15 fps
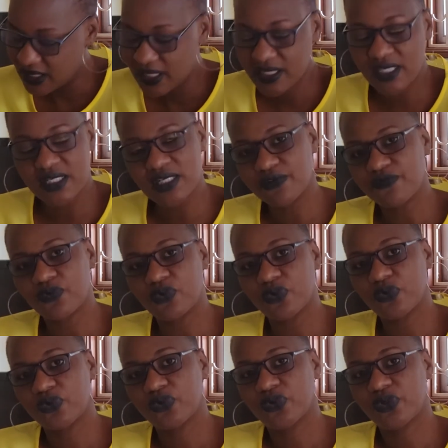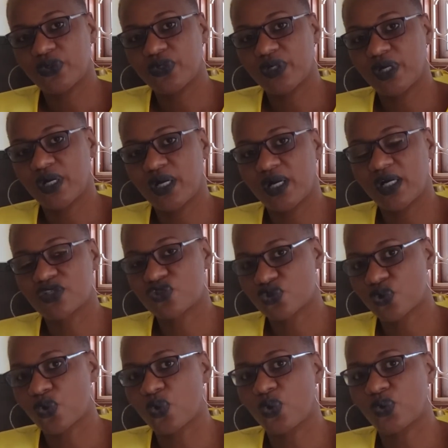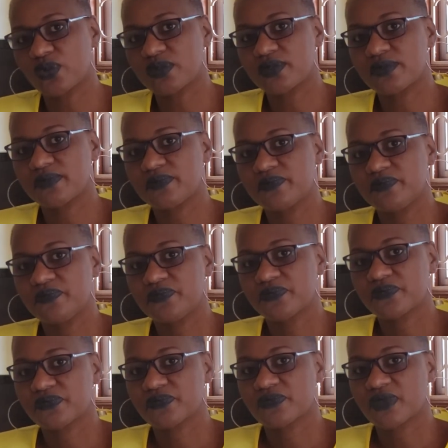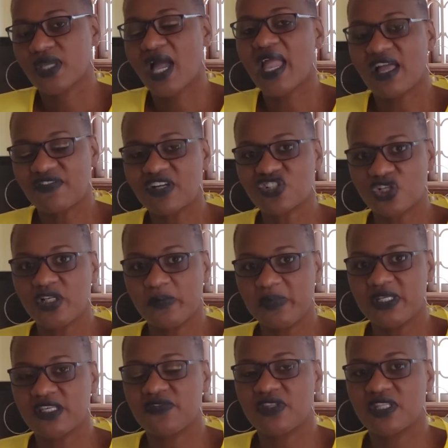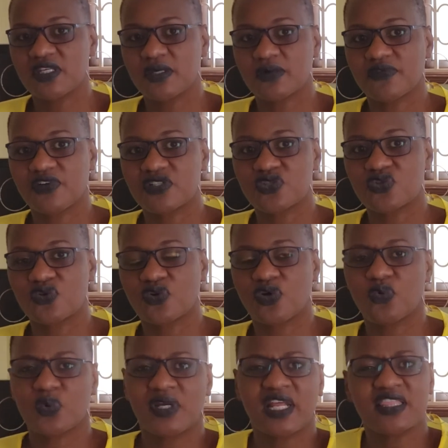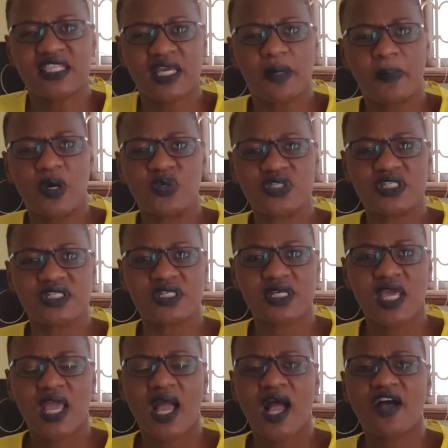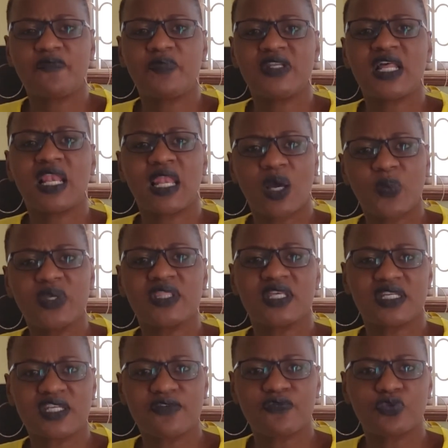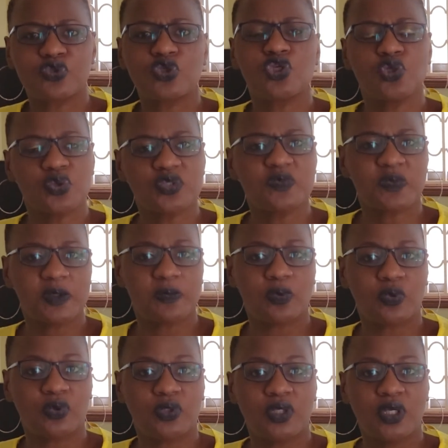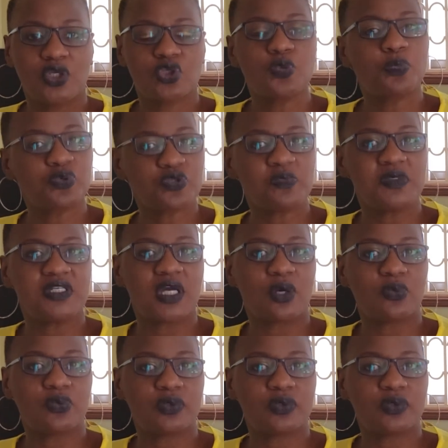the devil a stronghold. I have actually been giving the devil a stronghold. When I think about it, I've been allowing the devil to use people to put me down.